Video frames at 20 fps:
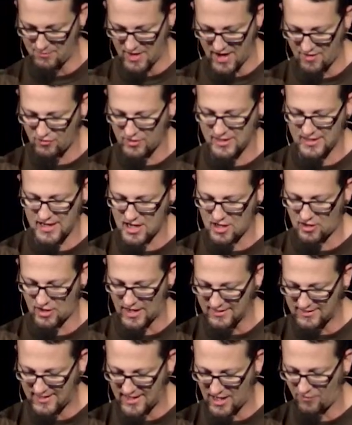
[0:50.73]
every year
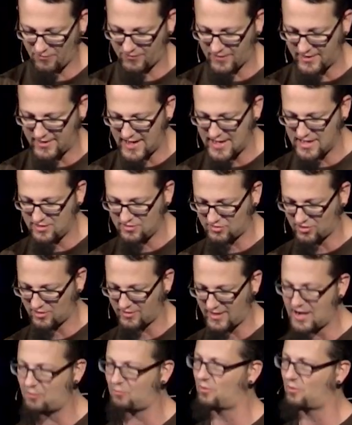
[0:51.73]
I'd count the days till that